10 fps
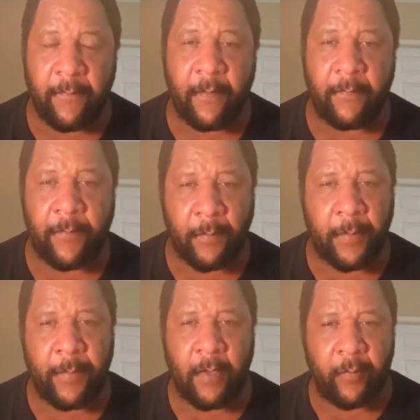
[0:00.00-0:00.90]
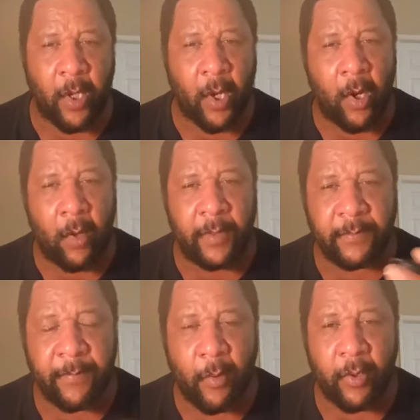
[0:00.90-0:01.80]
from above. We all must
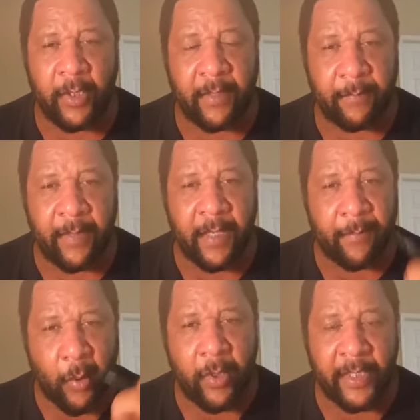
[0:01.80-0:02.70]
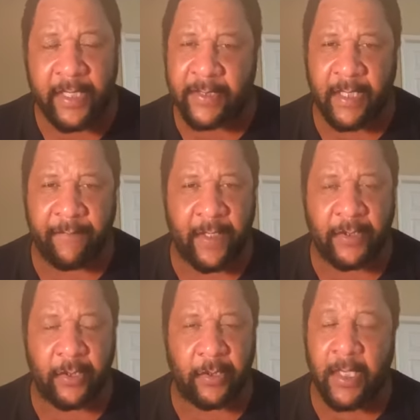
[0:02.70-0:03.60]
be born again. Being born again is
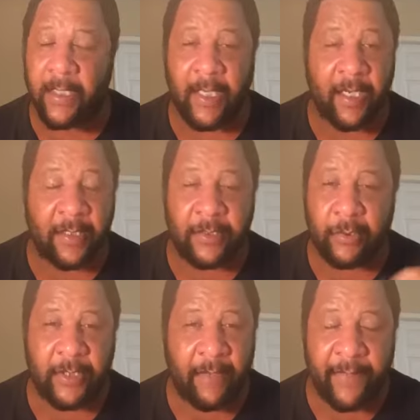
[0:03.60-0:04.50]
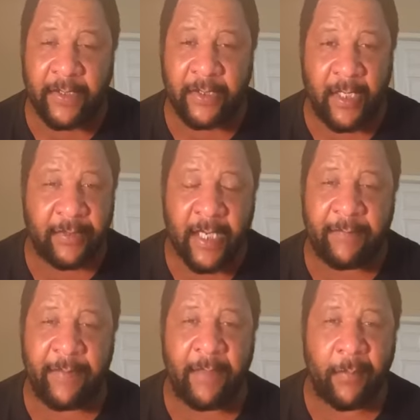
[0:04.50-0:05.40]
salvation. There is no salvation outside of
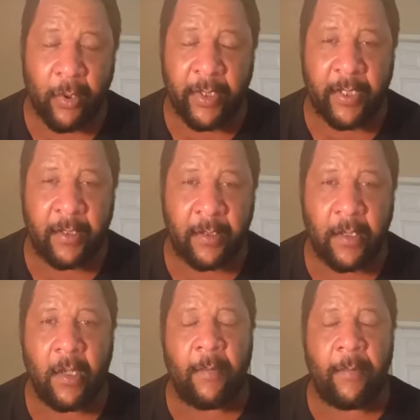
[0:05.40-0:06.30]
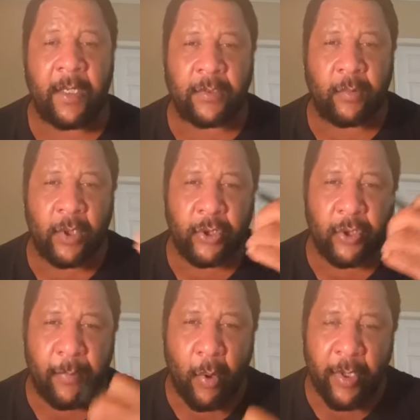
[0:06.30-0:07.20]
being born again. Because once you're
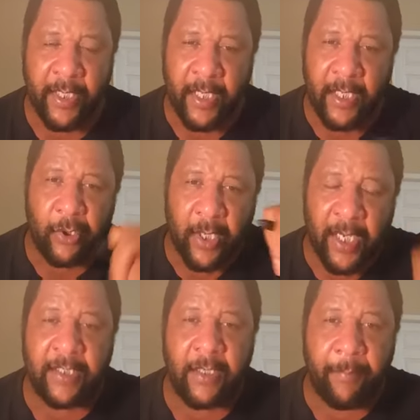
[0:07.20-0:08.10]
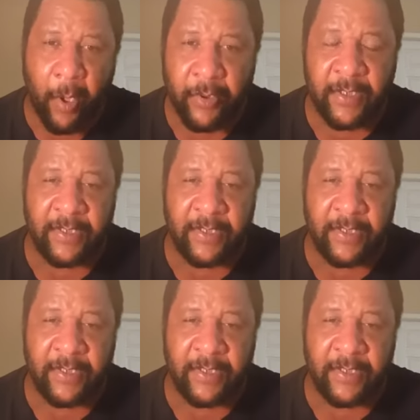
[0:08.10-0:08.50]
born again, you're in the person